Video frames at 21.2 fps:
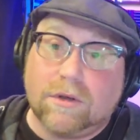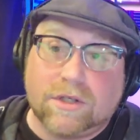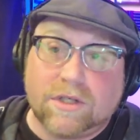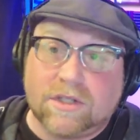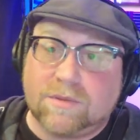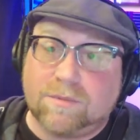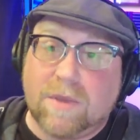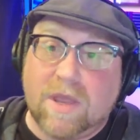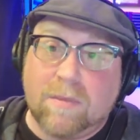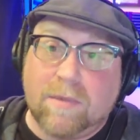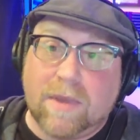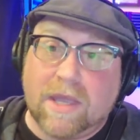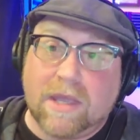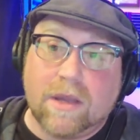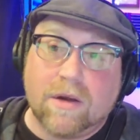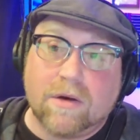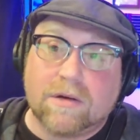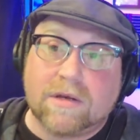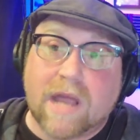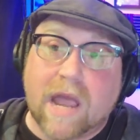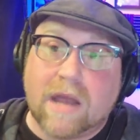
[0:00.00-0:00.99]
just me being
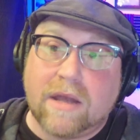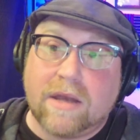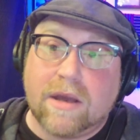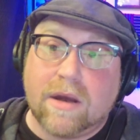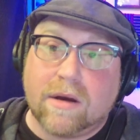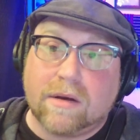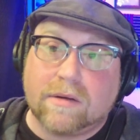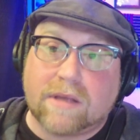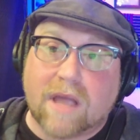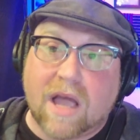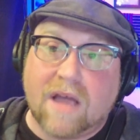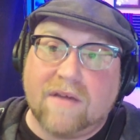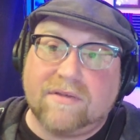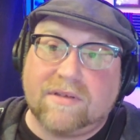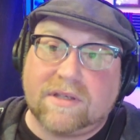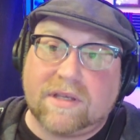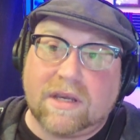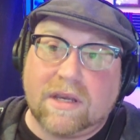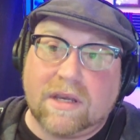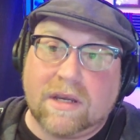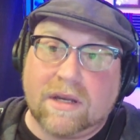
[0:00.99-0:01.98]
here 10 years, I've
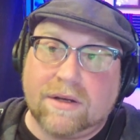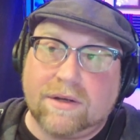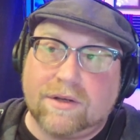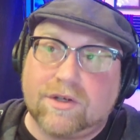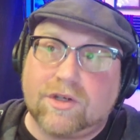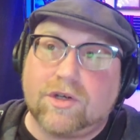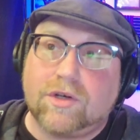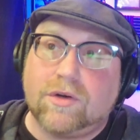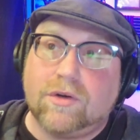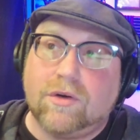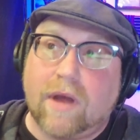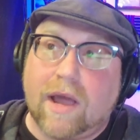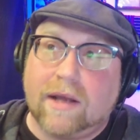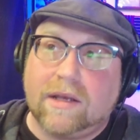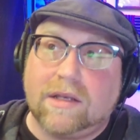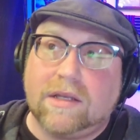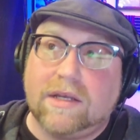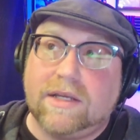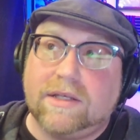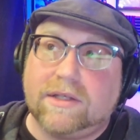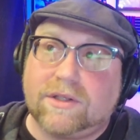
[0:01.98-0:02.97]
seen two, at
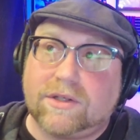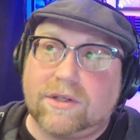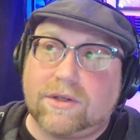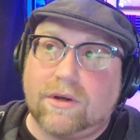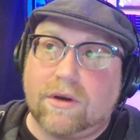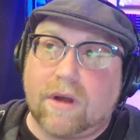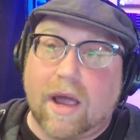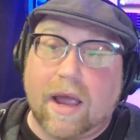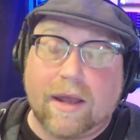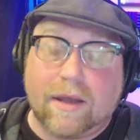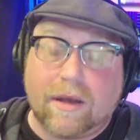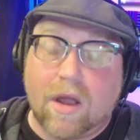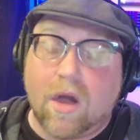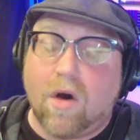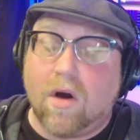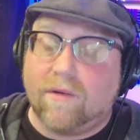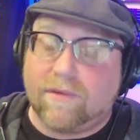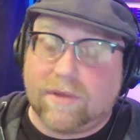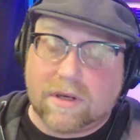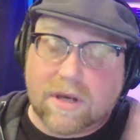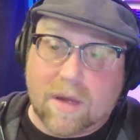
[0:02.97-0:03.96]
least two, I know
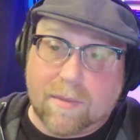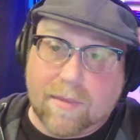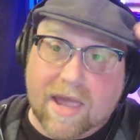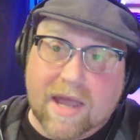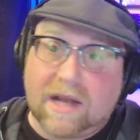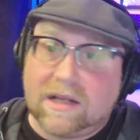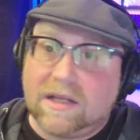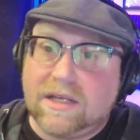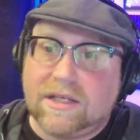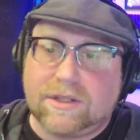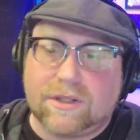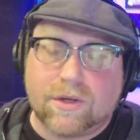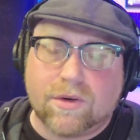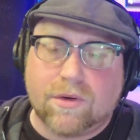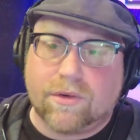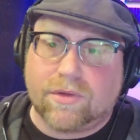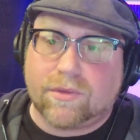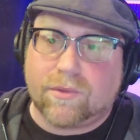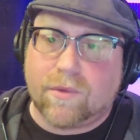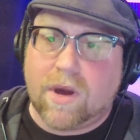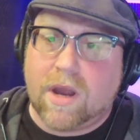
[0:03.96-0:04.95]
off the top of my head, at least two
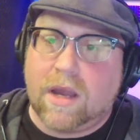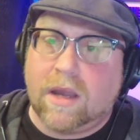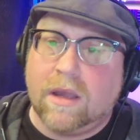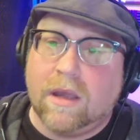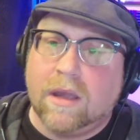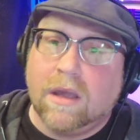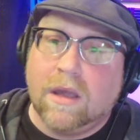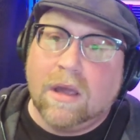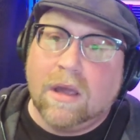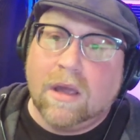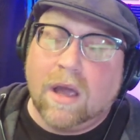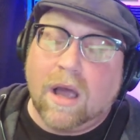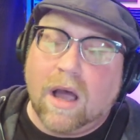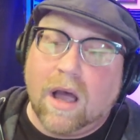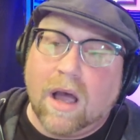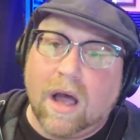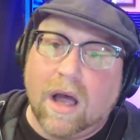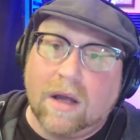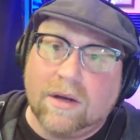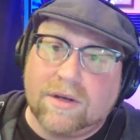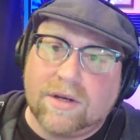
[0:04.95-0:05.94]
or three
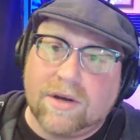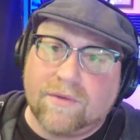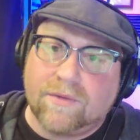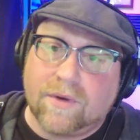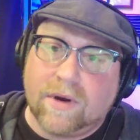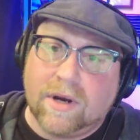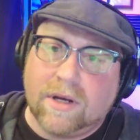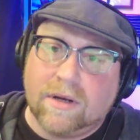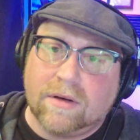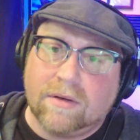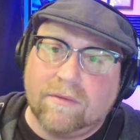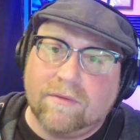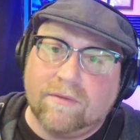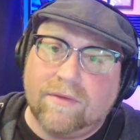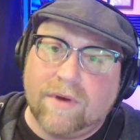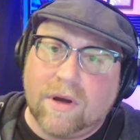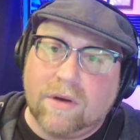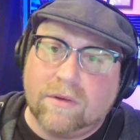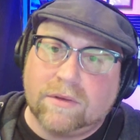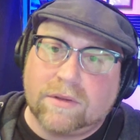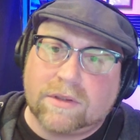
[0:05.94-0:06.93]
uh, different
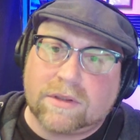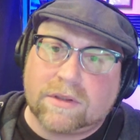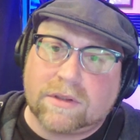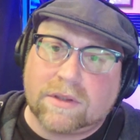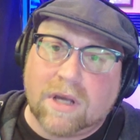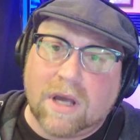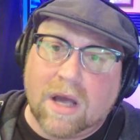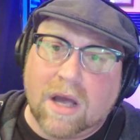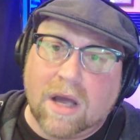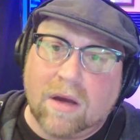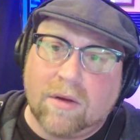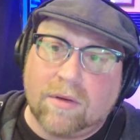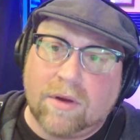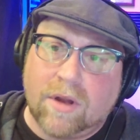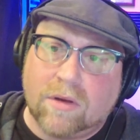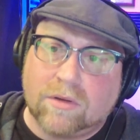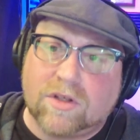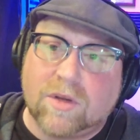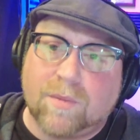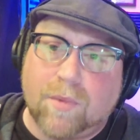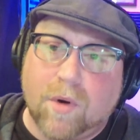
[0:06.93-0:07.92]
votes, uh, you
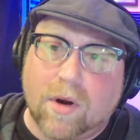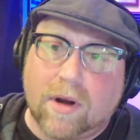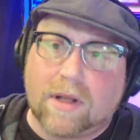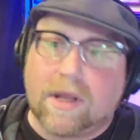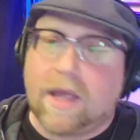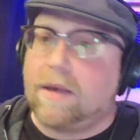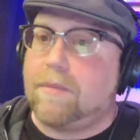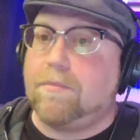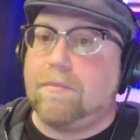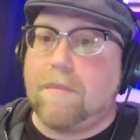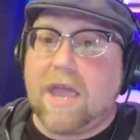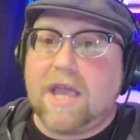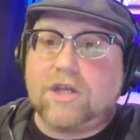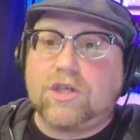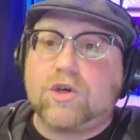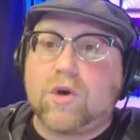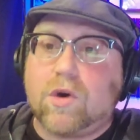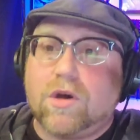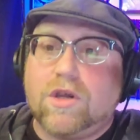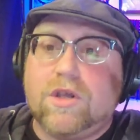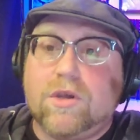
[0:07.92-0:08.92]
know, supporting like, make
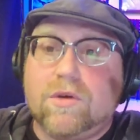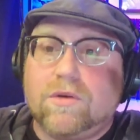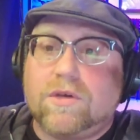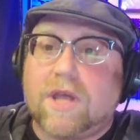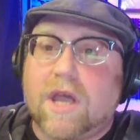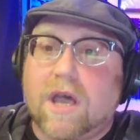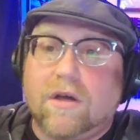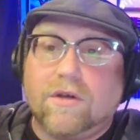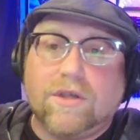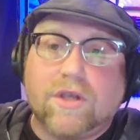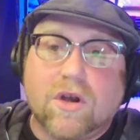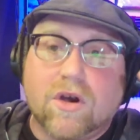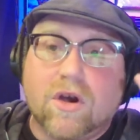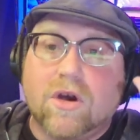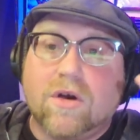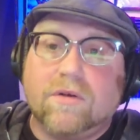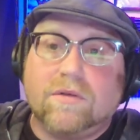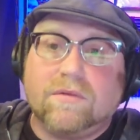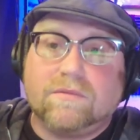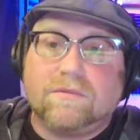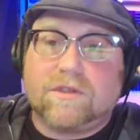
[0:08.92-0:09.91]
sure you tell
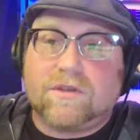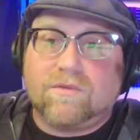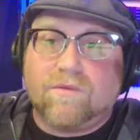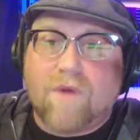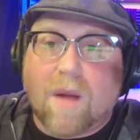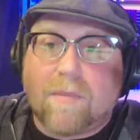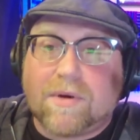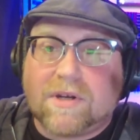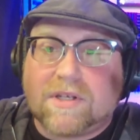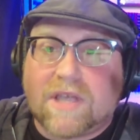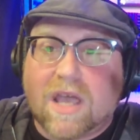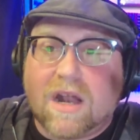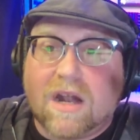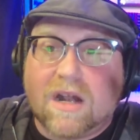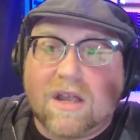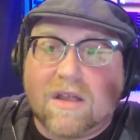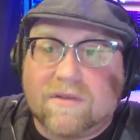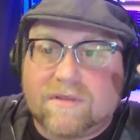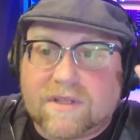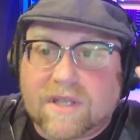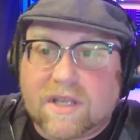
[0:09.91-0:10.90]
your
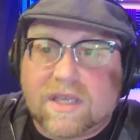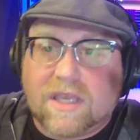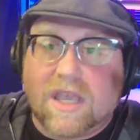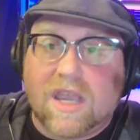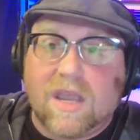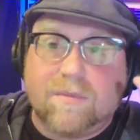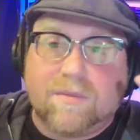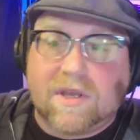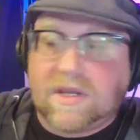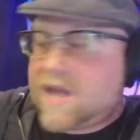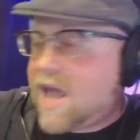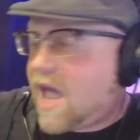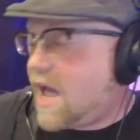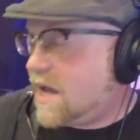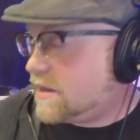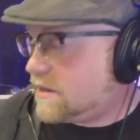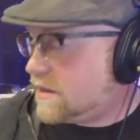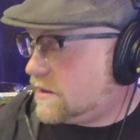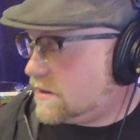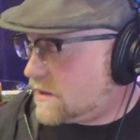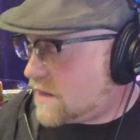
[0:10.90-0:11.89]
representatives to keep the
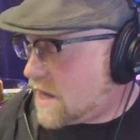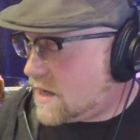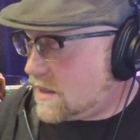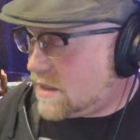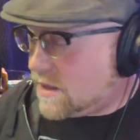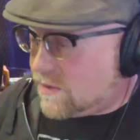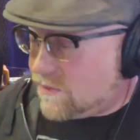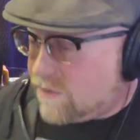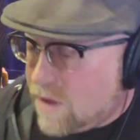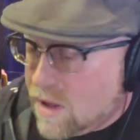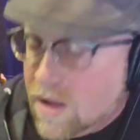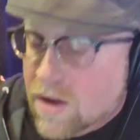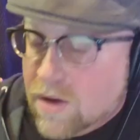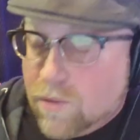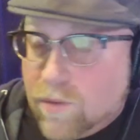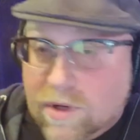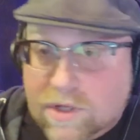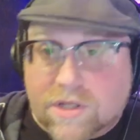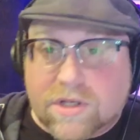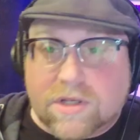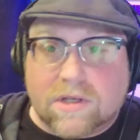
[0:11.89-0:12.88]
tax incentive,
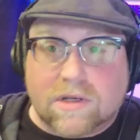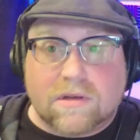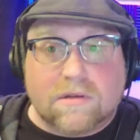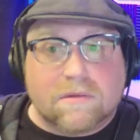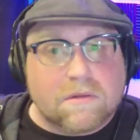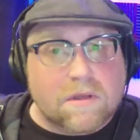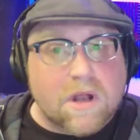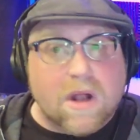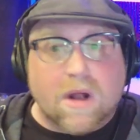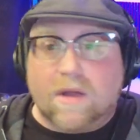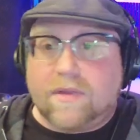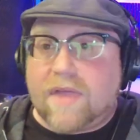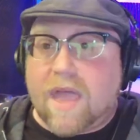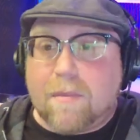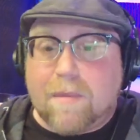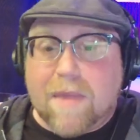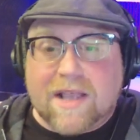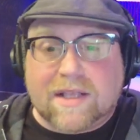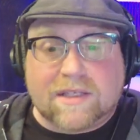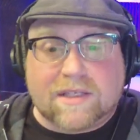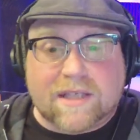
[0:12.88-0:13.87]
which, you know, that
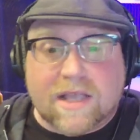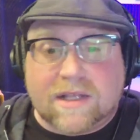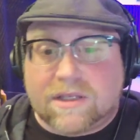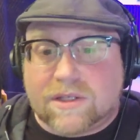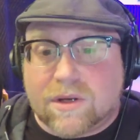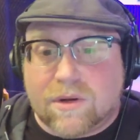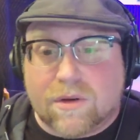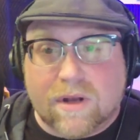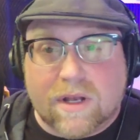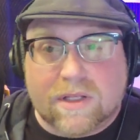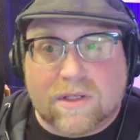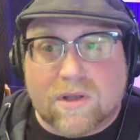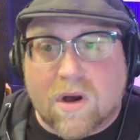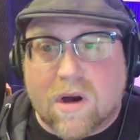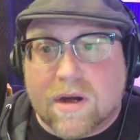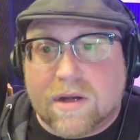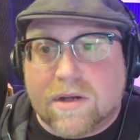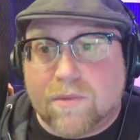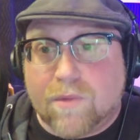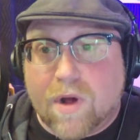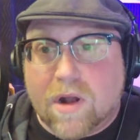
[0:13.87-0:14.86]
makes sense, dude. It's
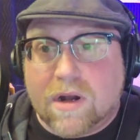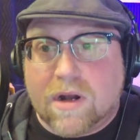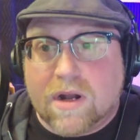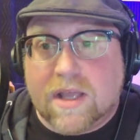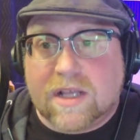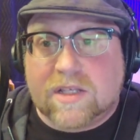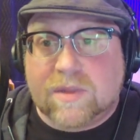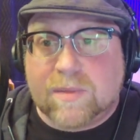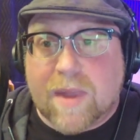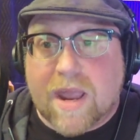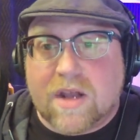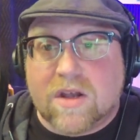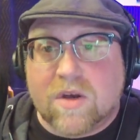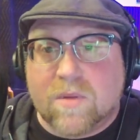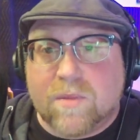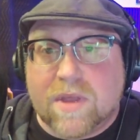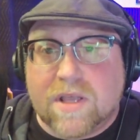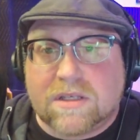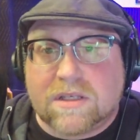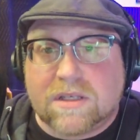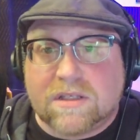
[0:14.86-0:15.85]
hard to want to expand your
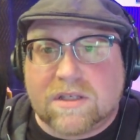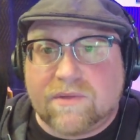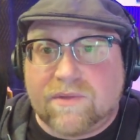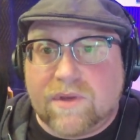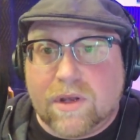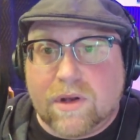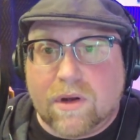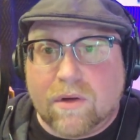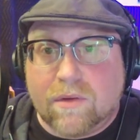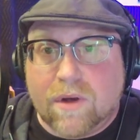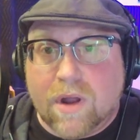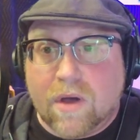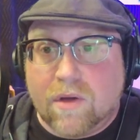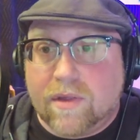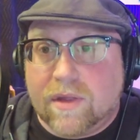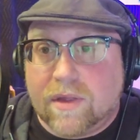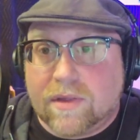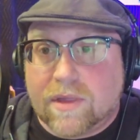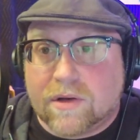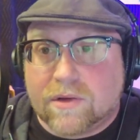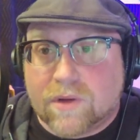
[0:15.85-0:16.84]
business if you don't know
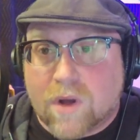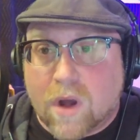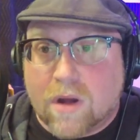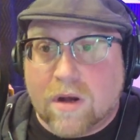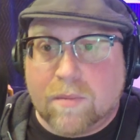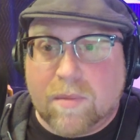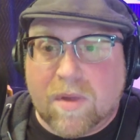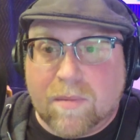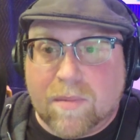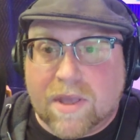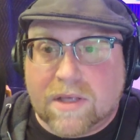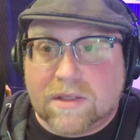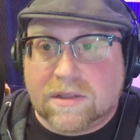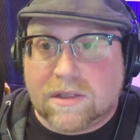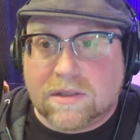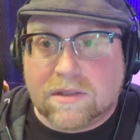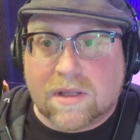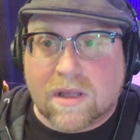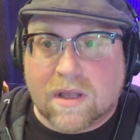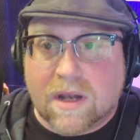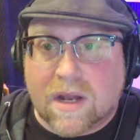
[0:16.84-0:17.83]
that there's going to be
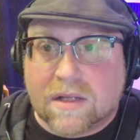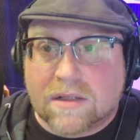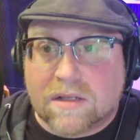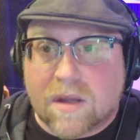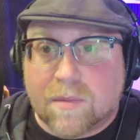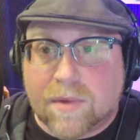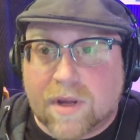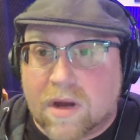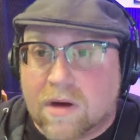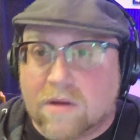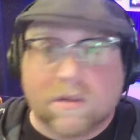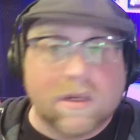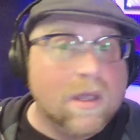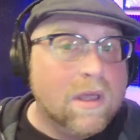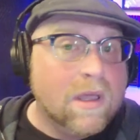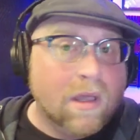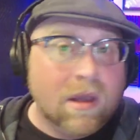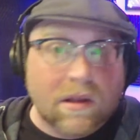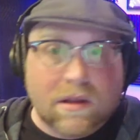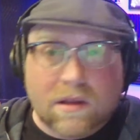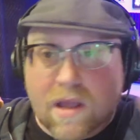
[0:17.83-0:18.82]
business in the next couple years.
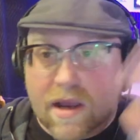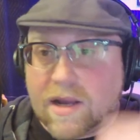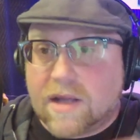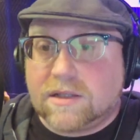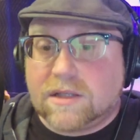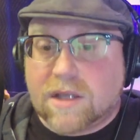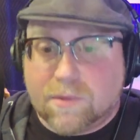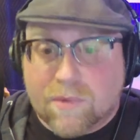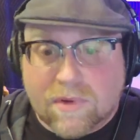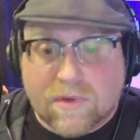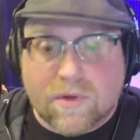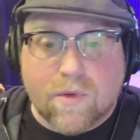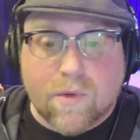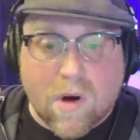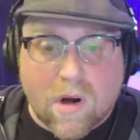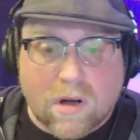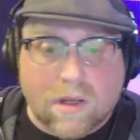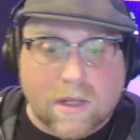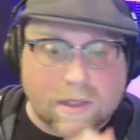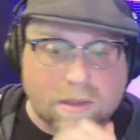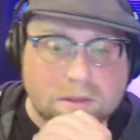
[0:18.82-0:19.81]
Like I said with New
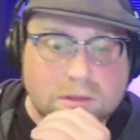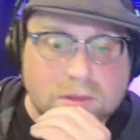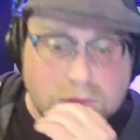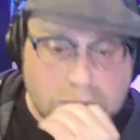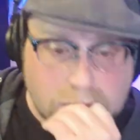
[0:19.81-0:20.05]
Orleans.